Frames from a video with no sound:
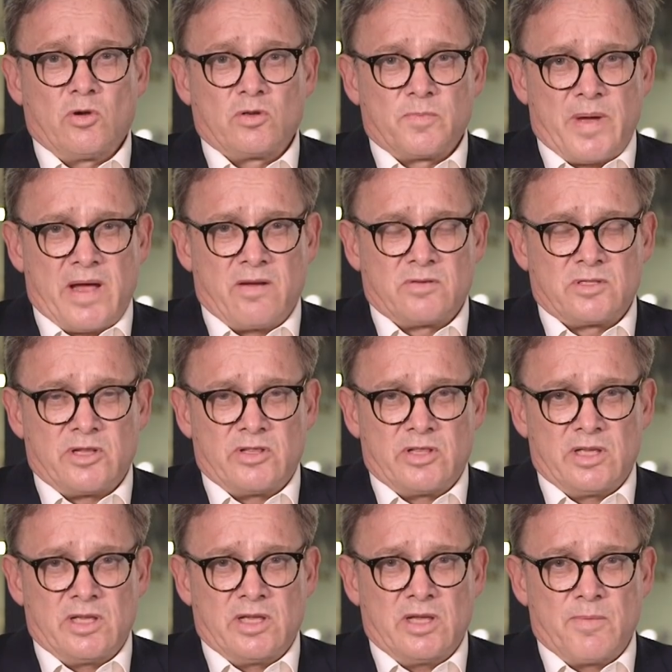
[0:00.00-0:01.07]
lot about
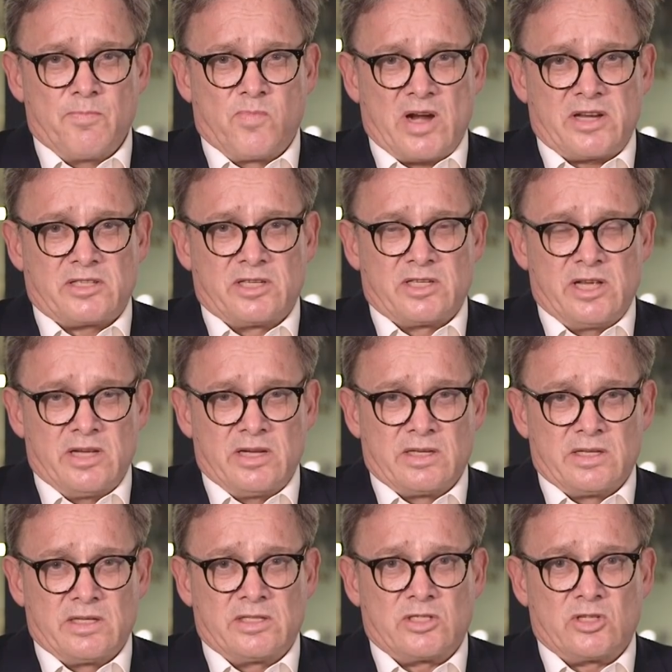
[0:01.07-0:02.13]
the
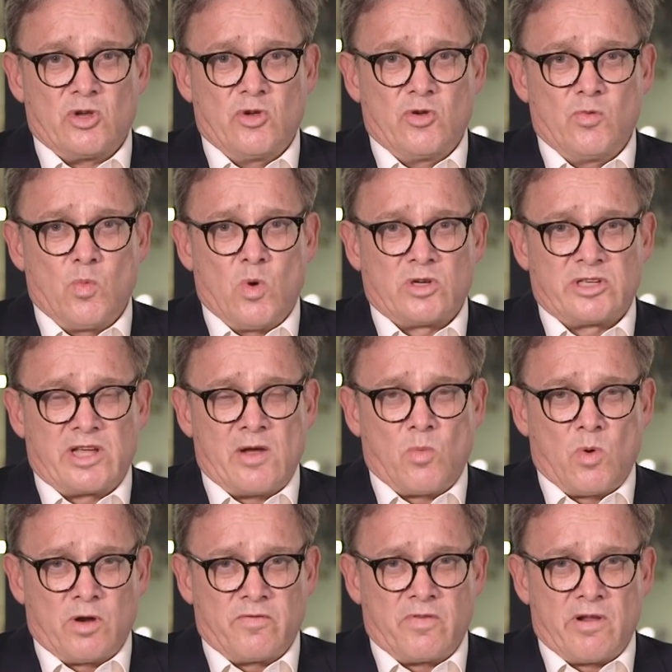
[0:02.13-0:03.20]
Brexiteers who want to get
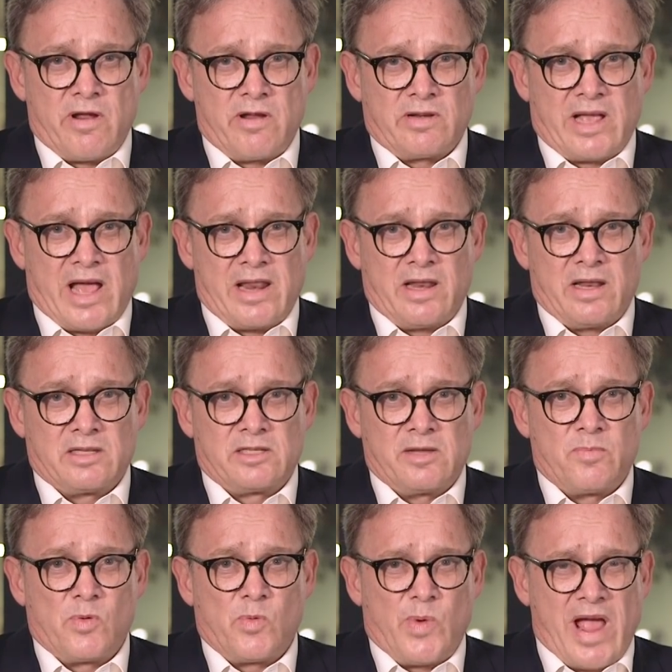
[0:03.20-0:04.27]
one of their own candidates
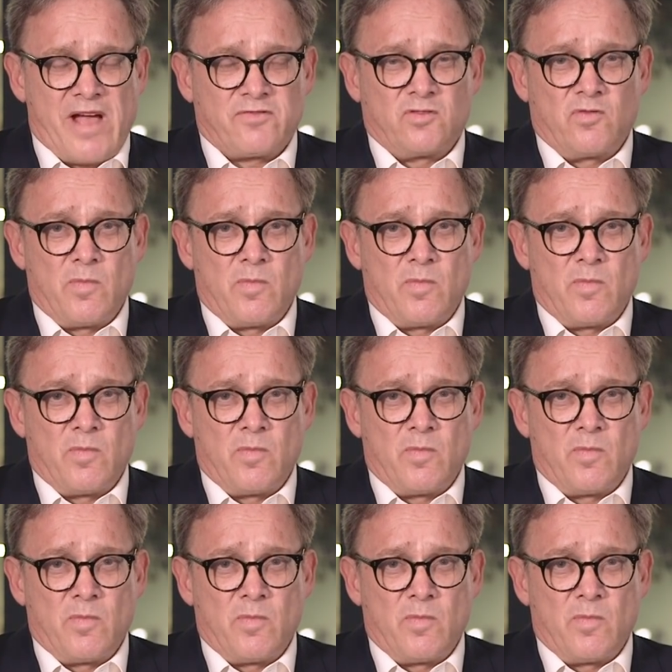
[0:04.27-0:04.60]
in, but we have to